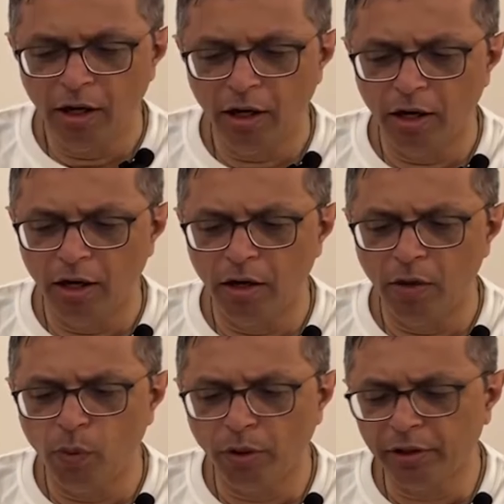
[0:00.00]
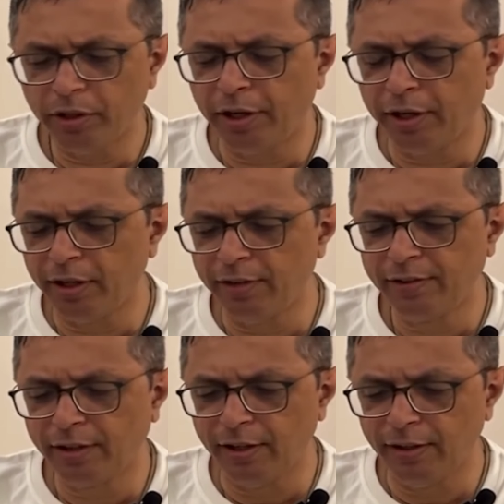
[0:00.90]
What are the critical
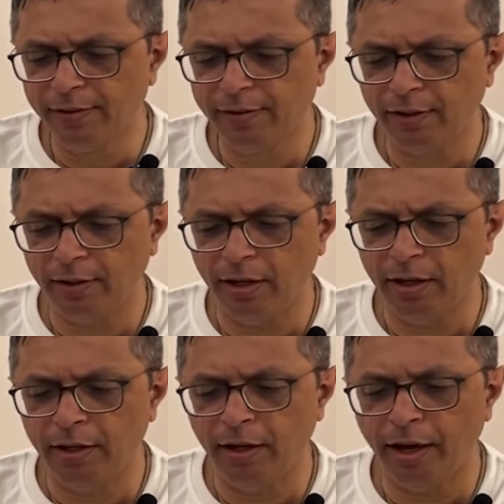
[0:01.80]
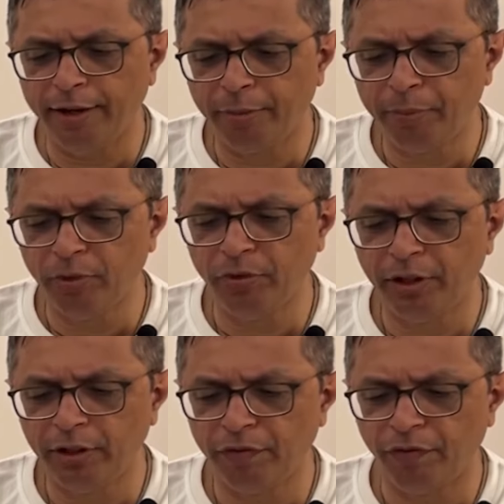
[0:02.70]
skills and attributes
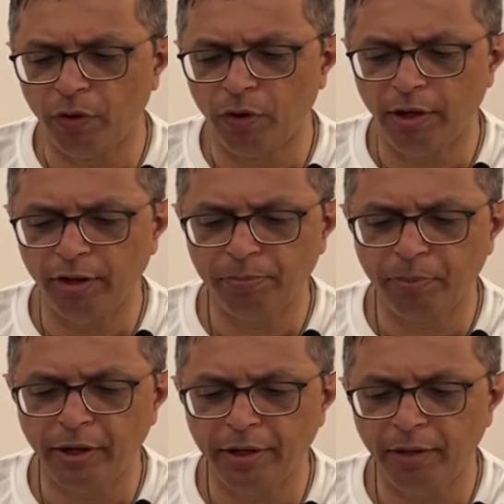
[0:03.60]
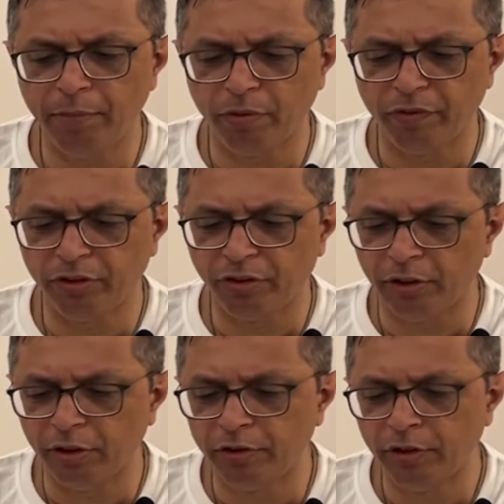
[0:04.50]
needed for aspiring
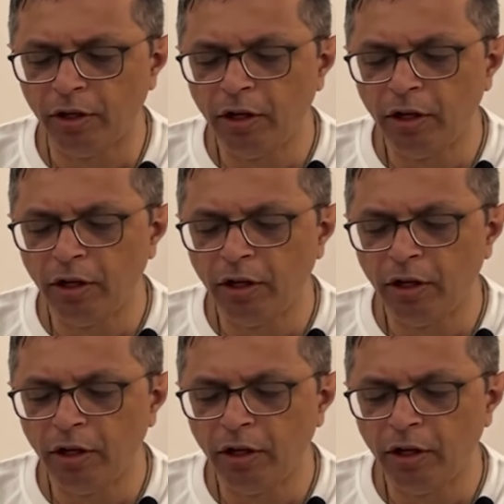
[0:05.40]
professionals